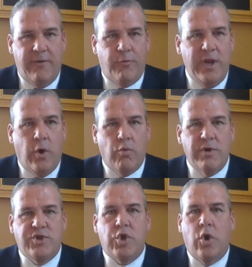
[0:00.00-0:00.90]
And if we don't
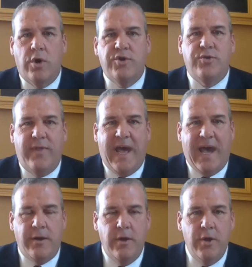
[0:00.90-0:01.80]
return to
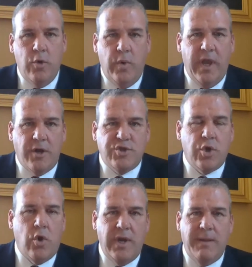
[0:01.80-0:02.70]
that, we are
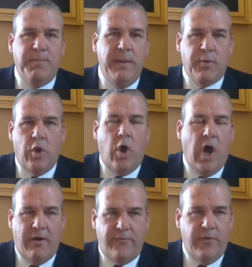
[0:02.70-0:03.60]
turning people
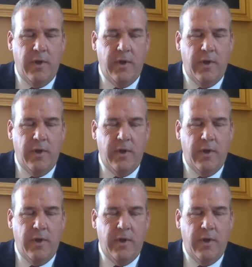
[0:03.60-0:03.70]
off